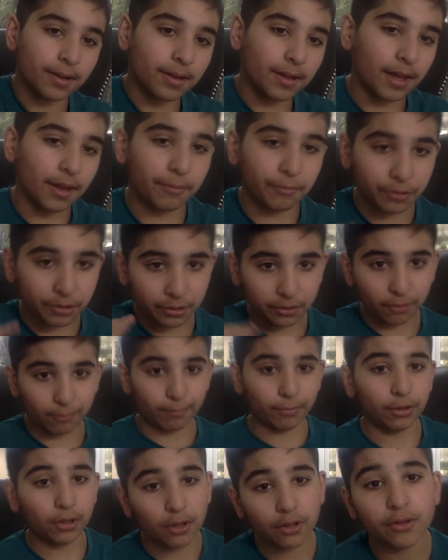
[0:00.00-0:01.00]
And when you go
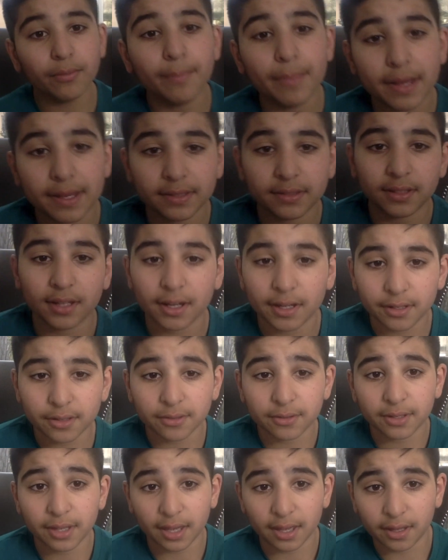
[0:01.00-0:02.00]
below the baseline, you
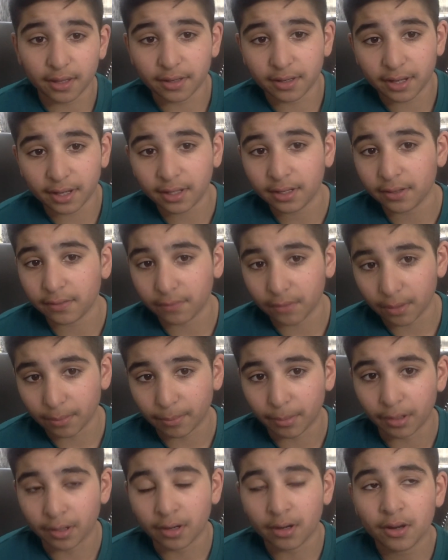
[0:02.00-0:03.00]
get a negative
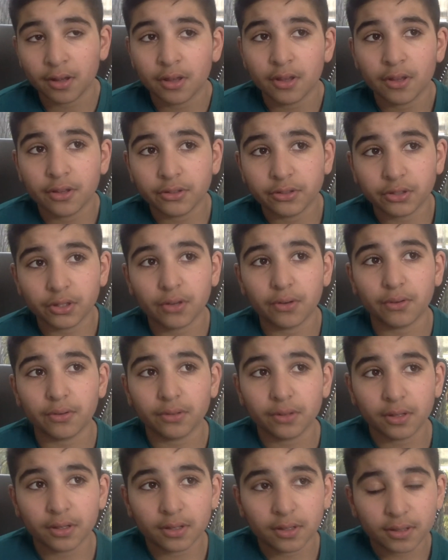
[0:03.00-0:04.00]
number. So
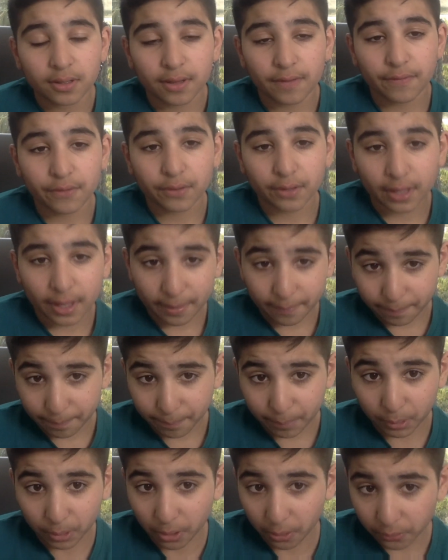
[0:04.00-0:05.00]
if you get
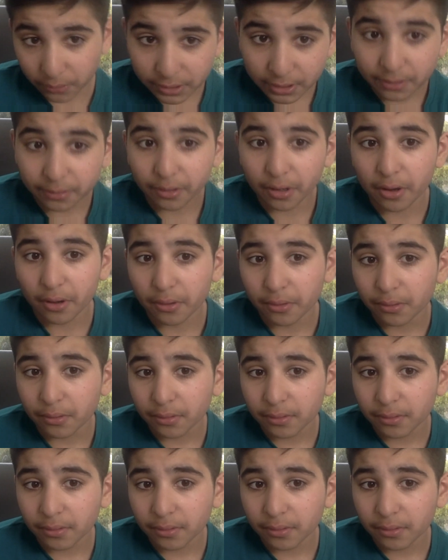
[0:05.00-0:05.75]
below 0,